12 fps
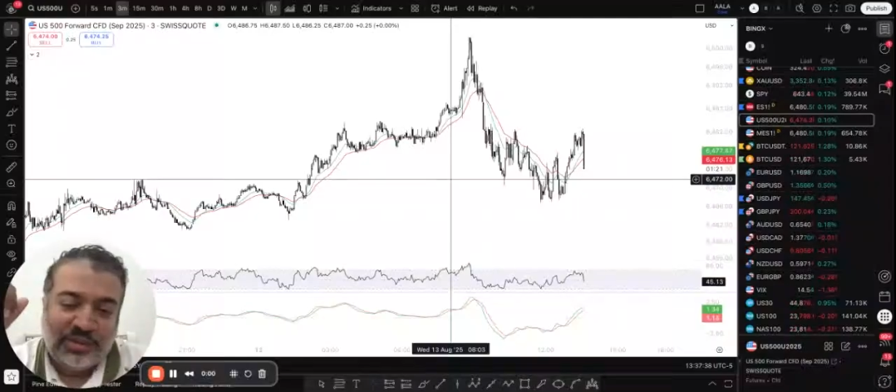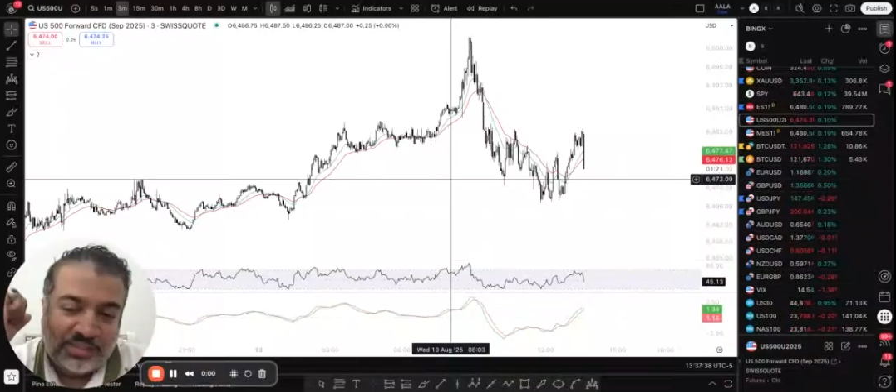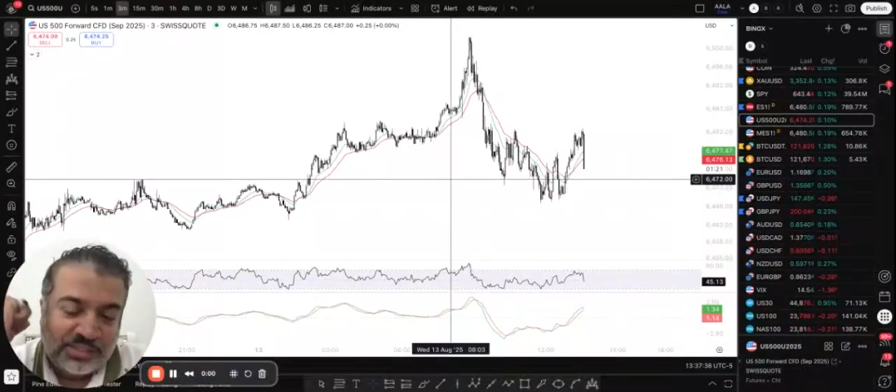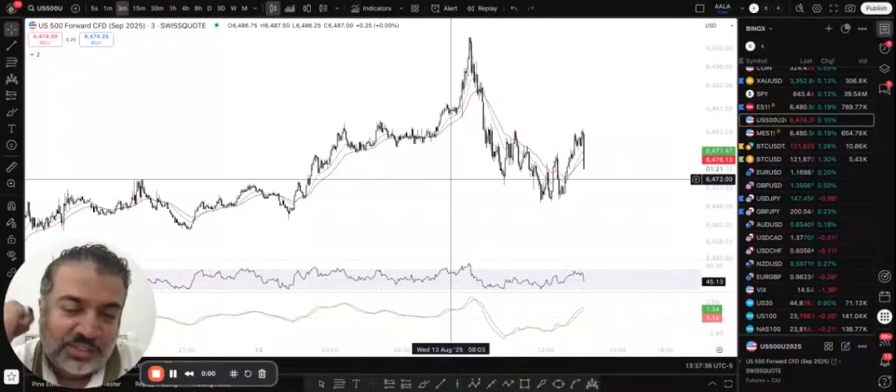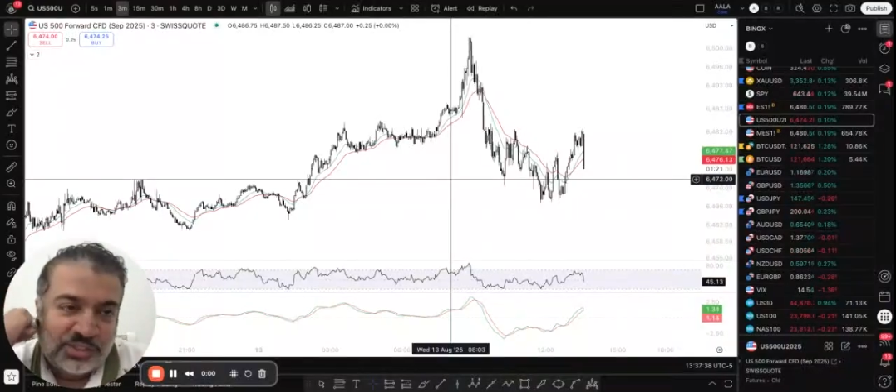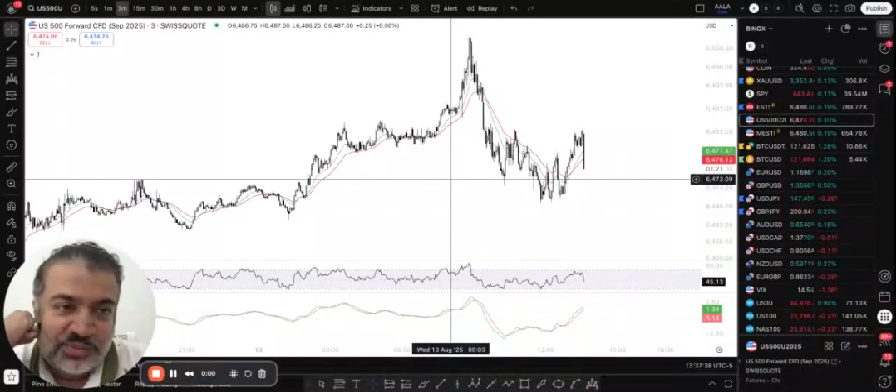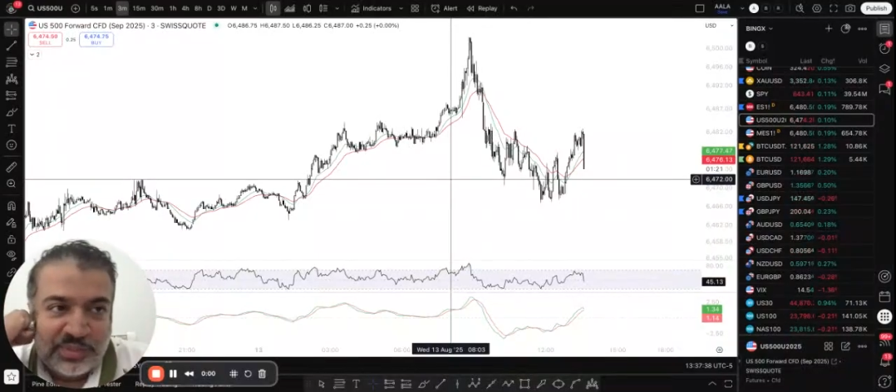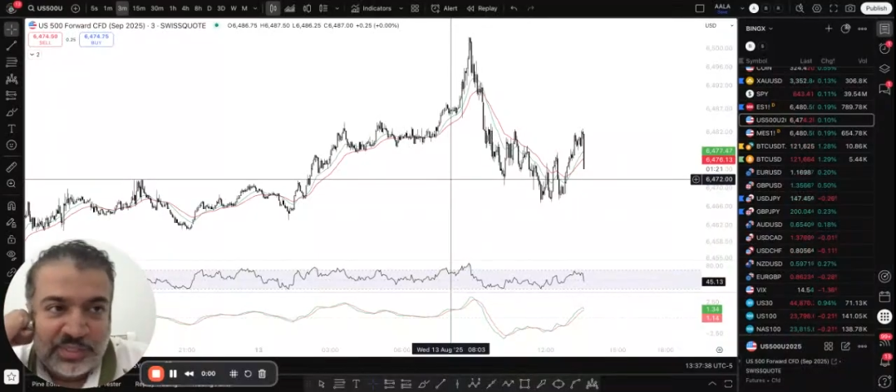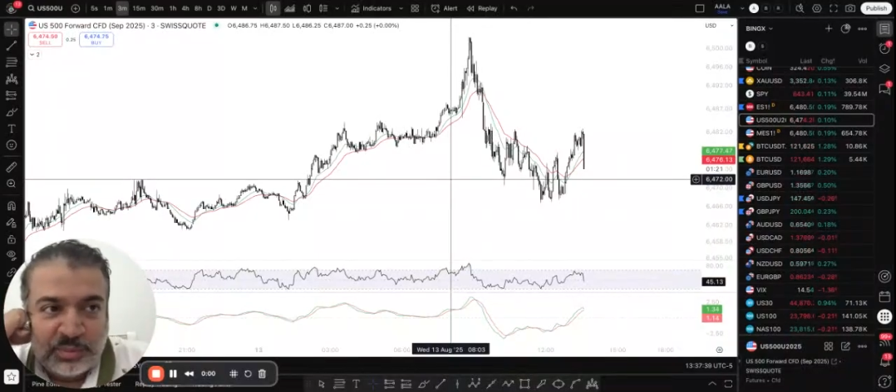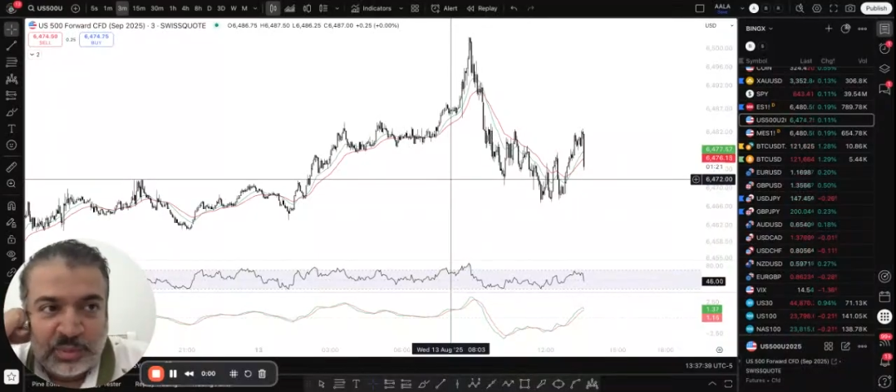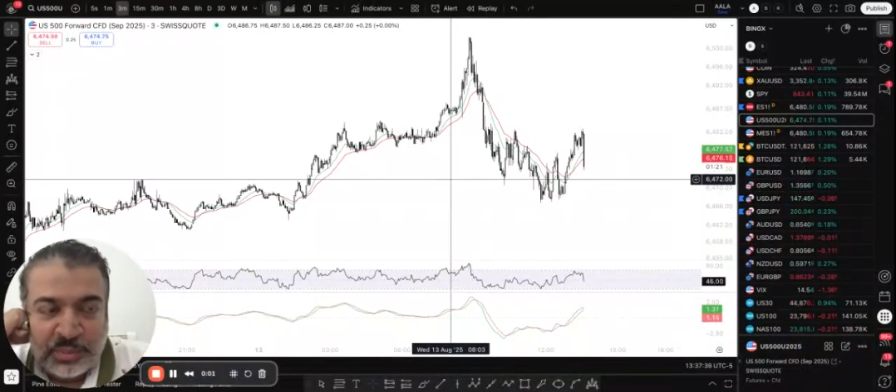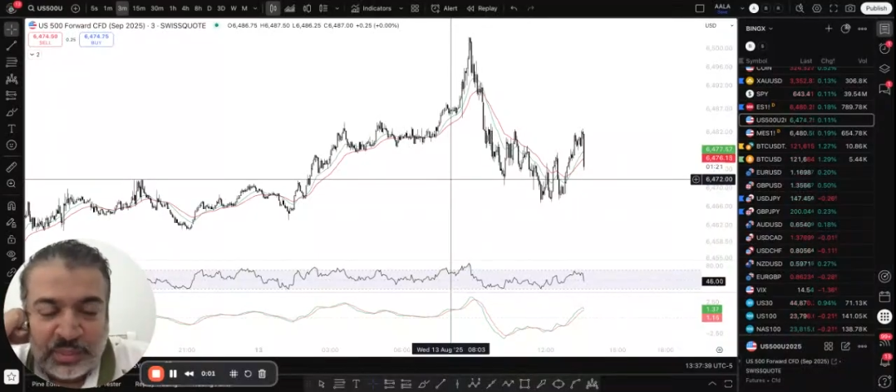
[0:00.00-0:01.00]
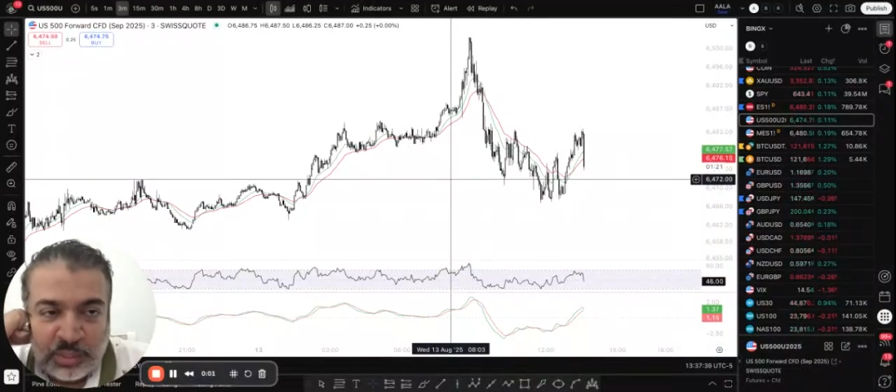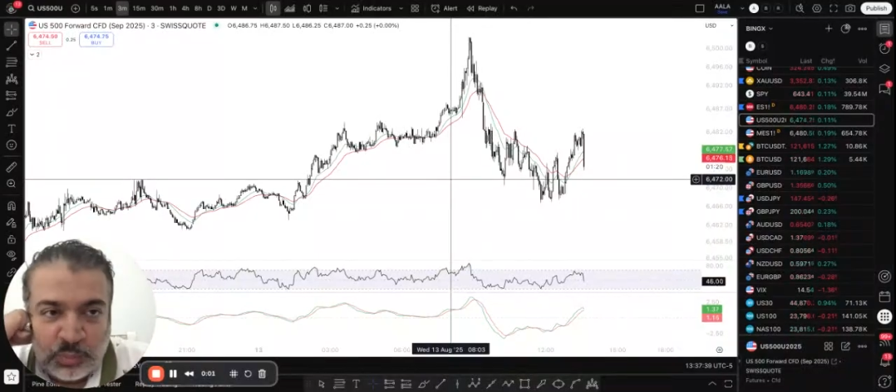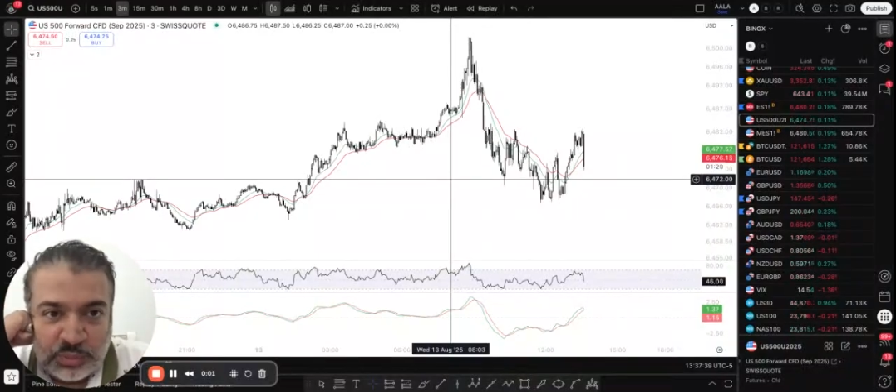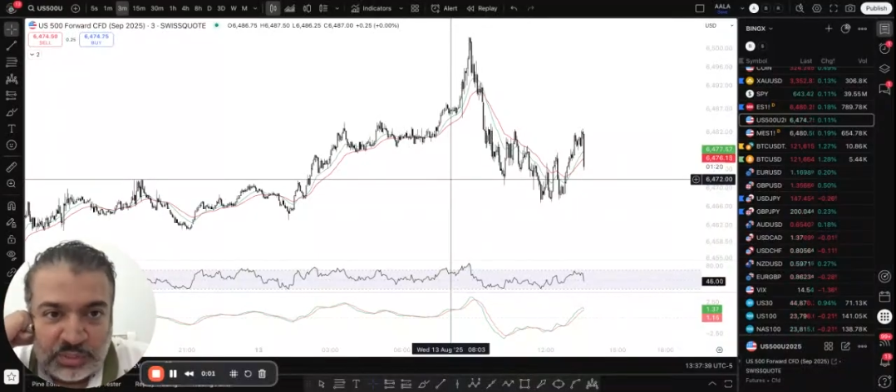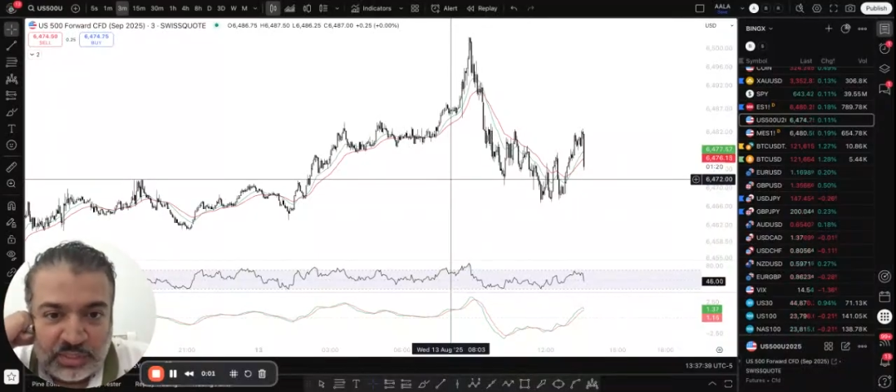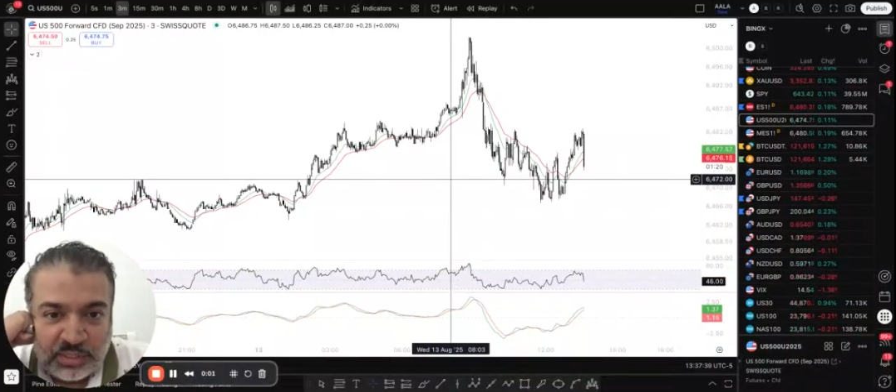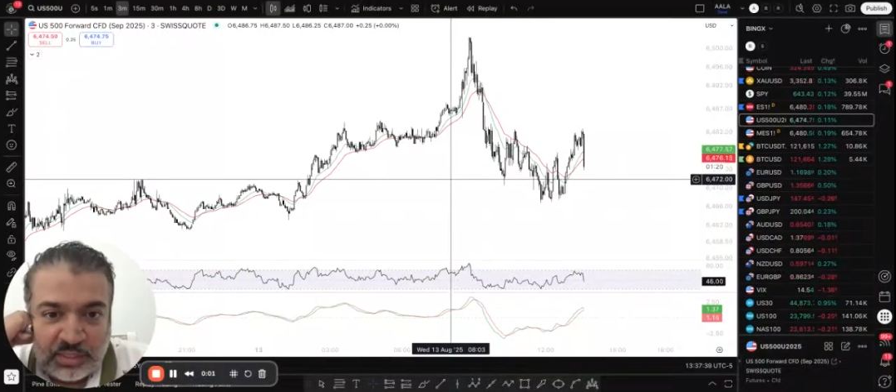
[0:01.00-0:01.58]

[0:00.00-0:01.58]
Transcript: guys, this is FARID PREMANI once